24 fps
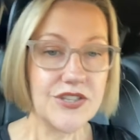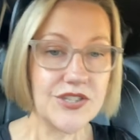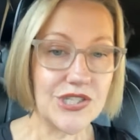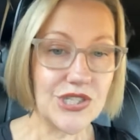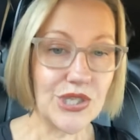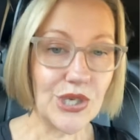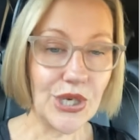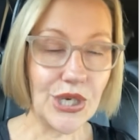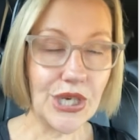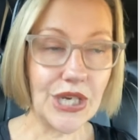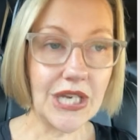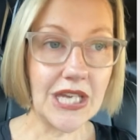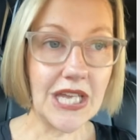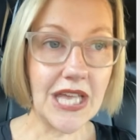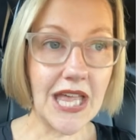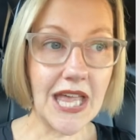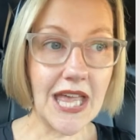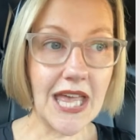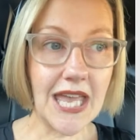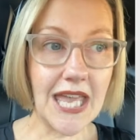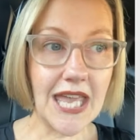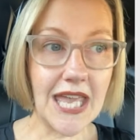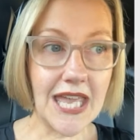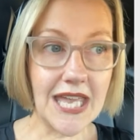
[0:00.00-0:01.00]
So
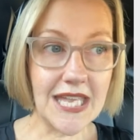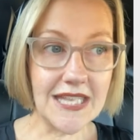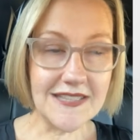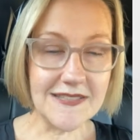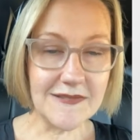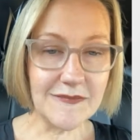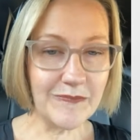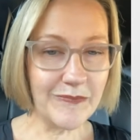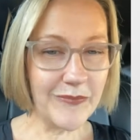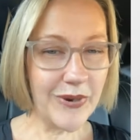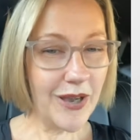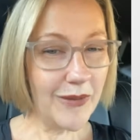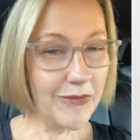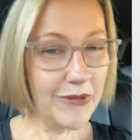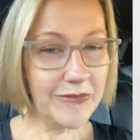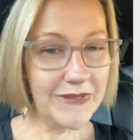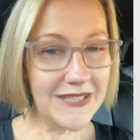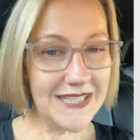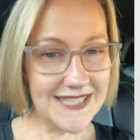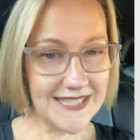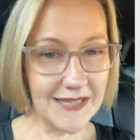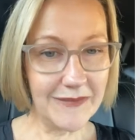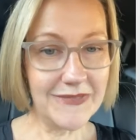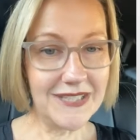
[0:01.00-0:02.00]
it's
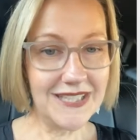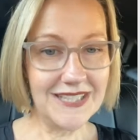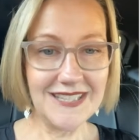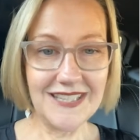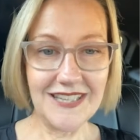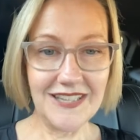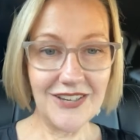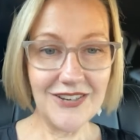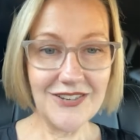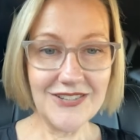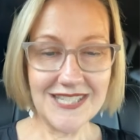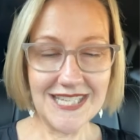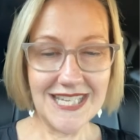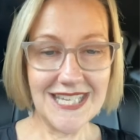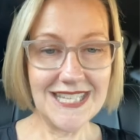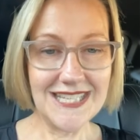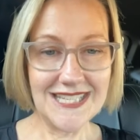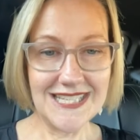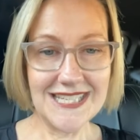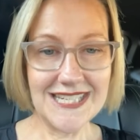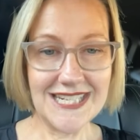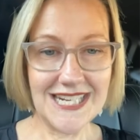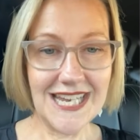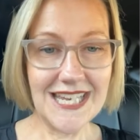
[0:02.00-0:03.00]
probably something those
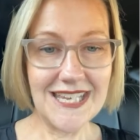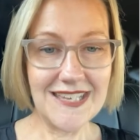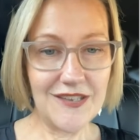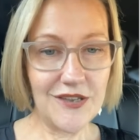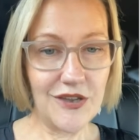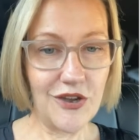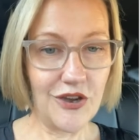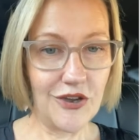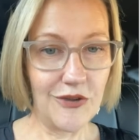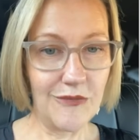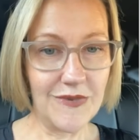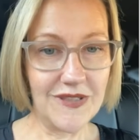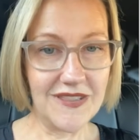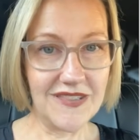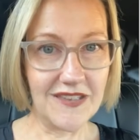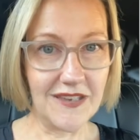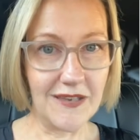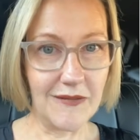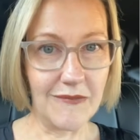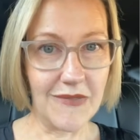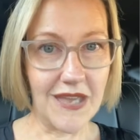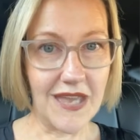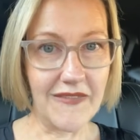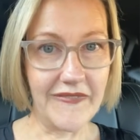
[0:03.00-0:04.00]
kittens are taking home with
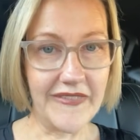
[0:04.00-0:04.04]
them